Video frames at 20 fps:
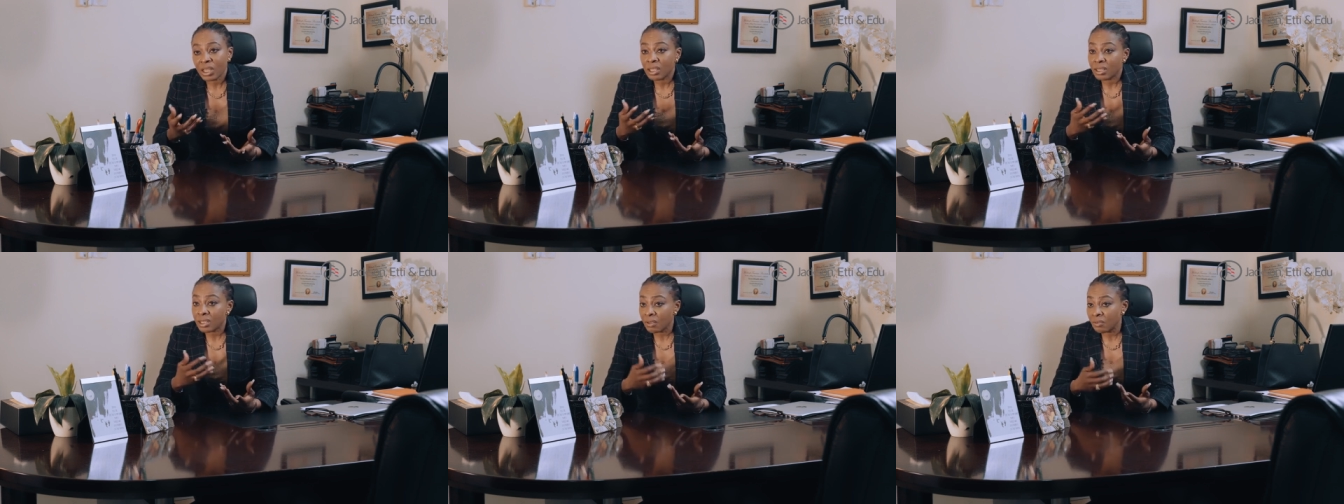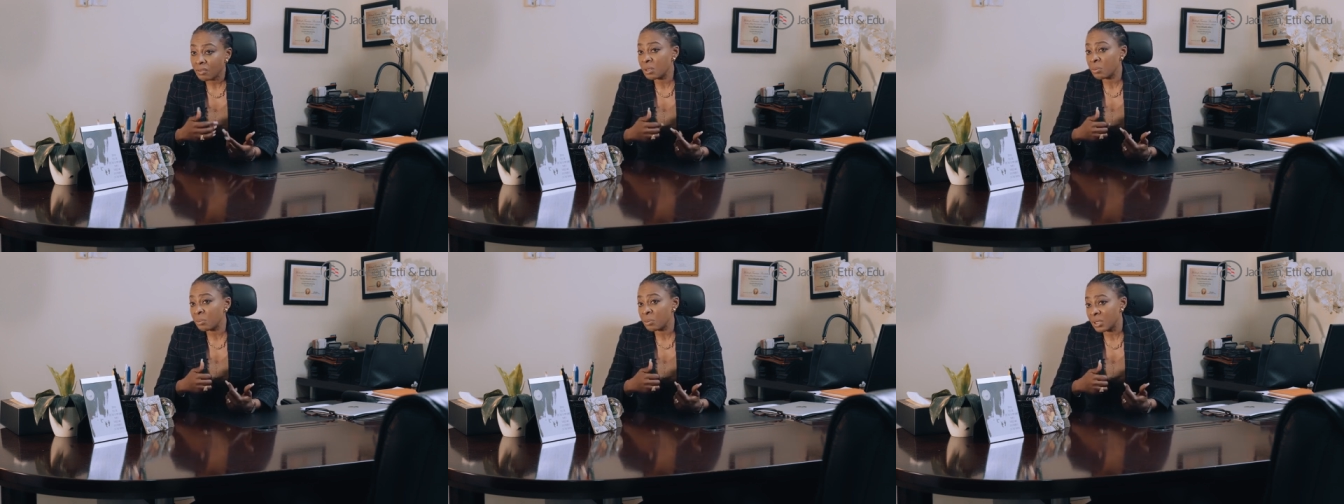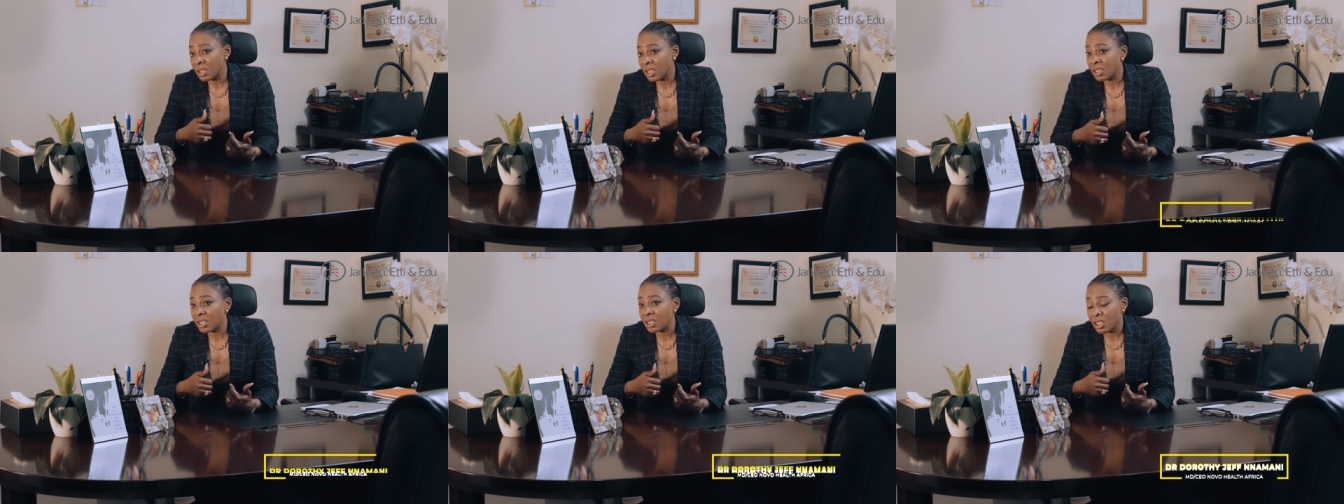
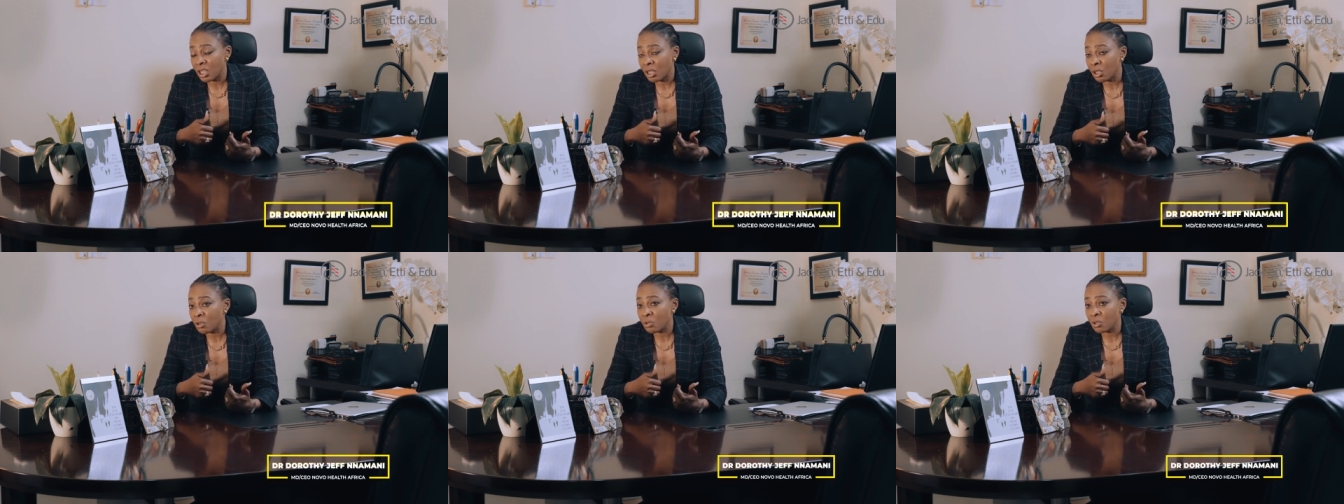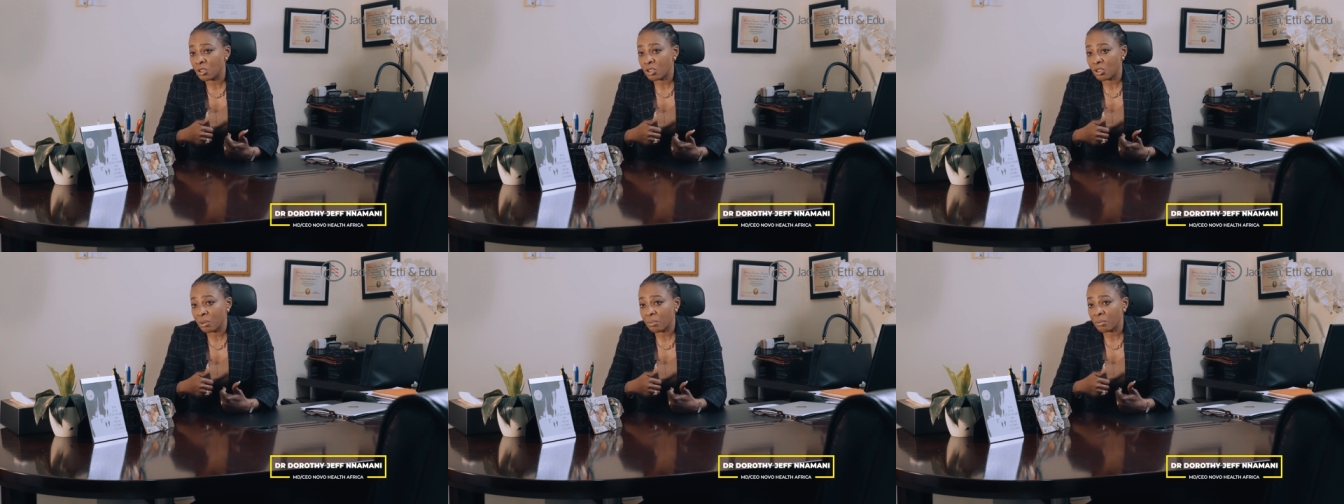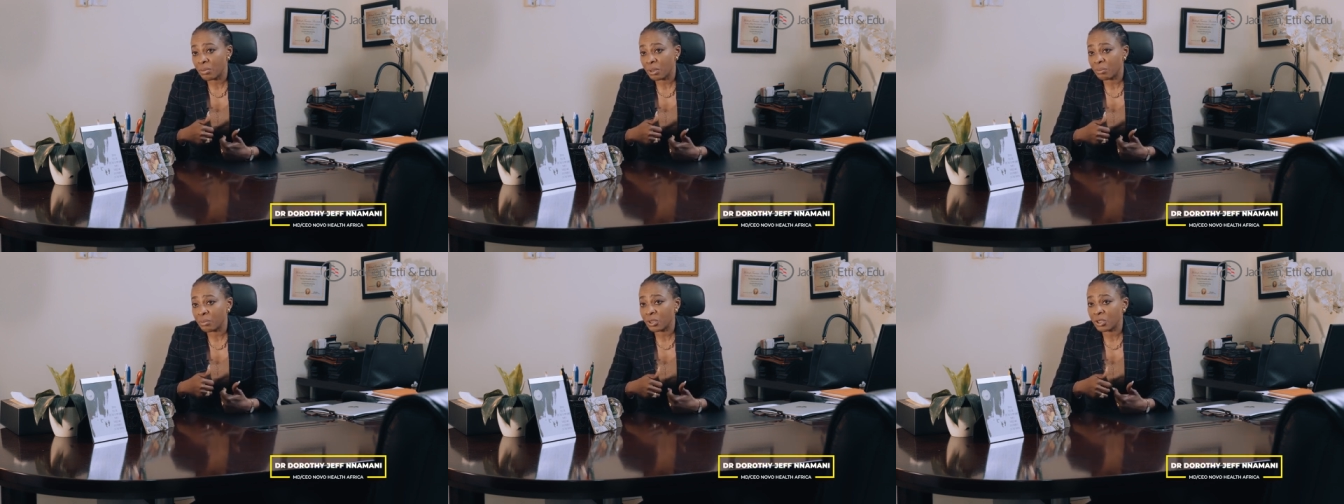70% is a huge
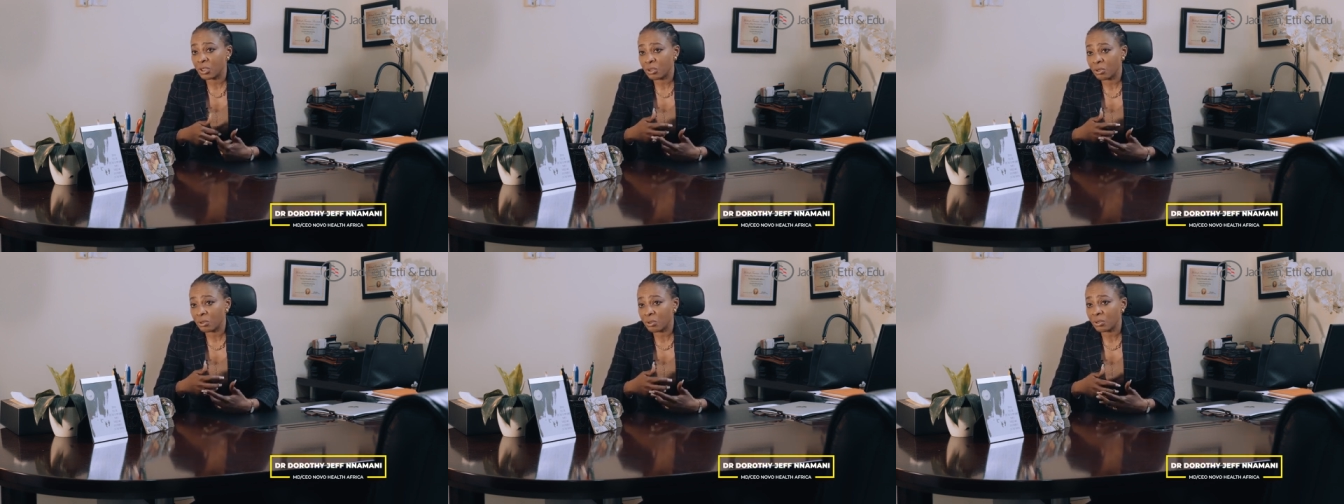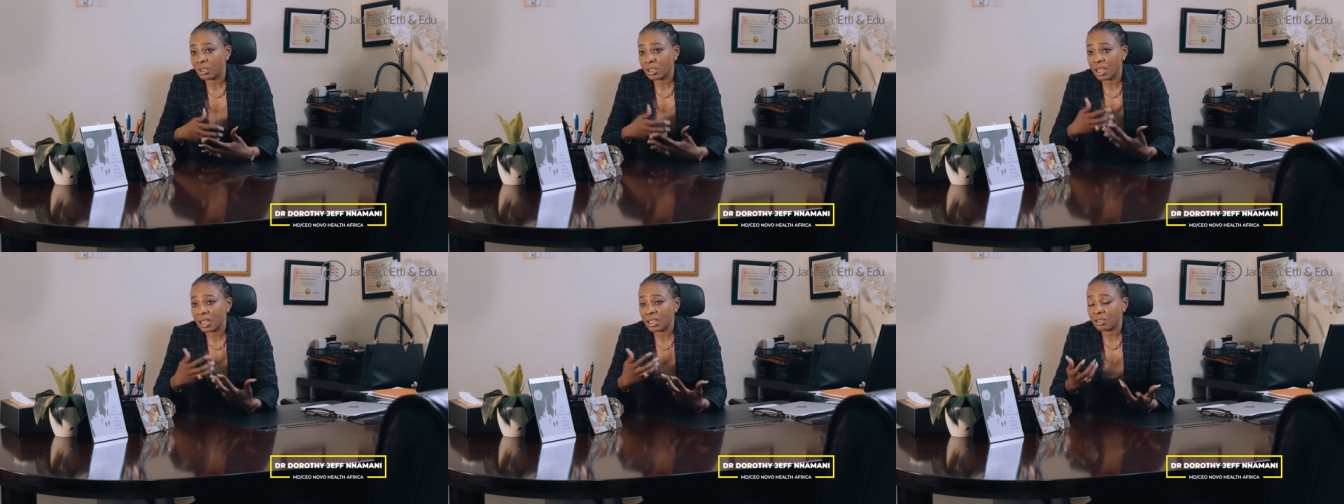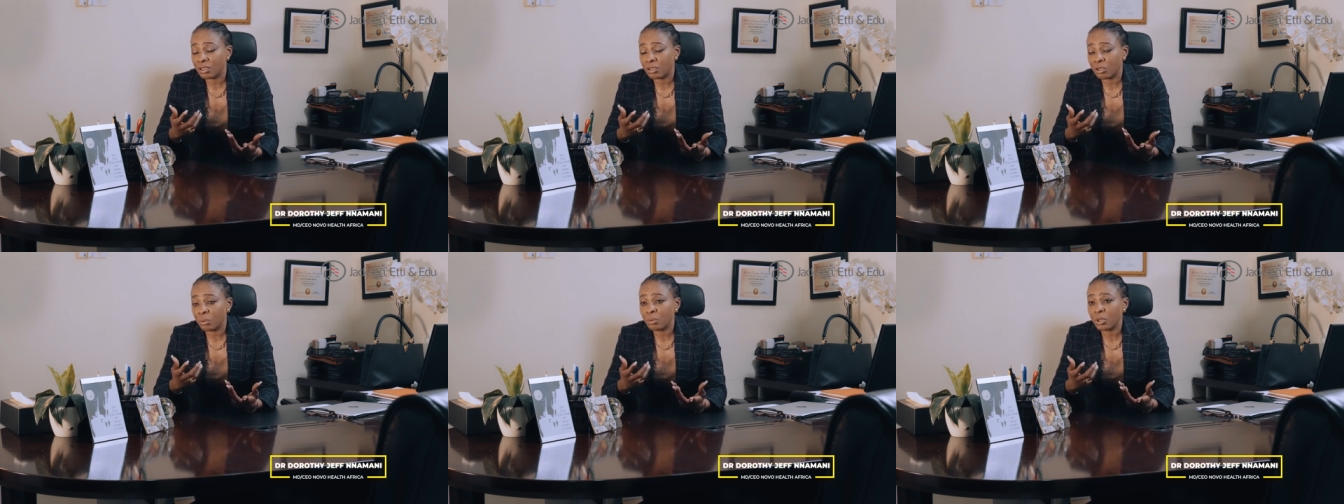number, but that
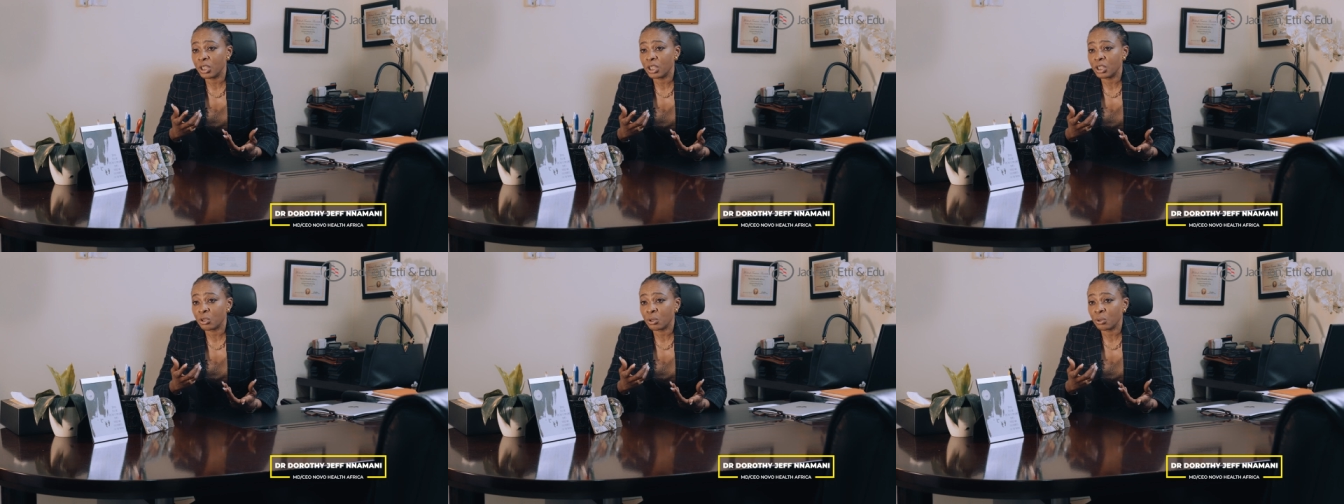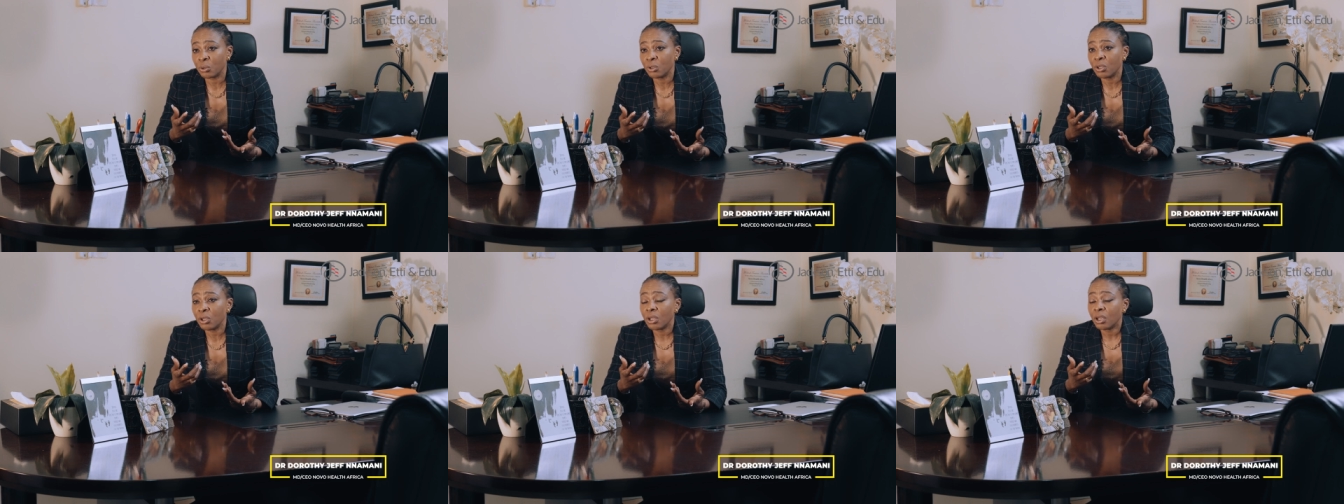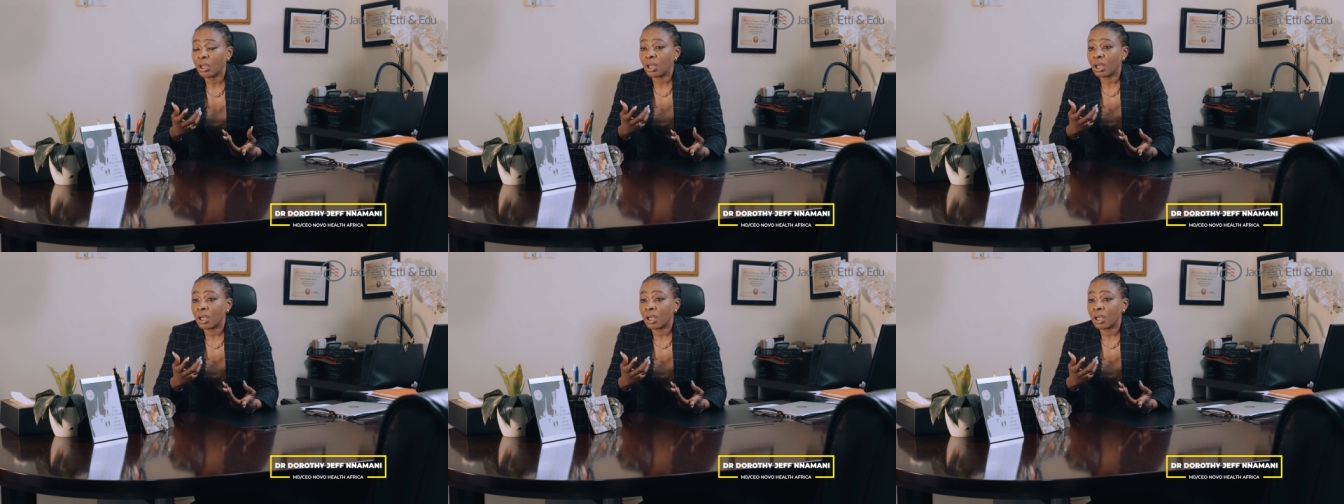WHO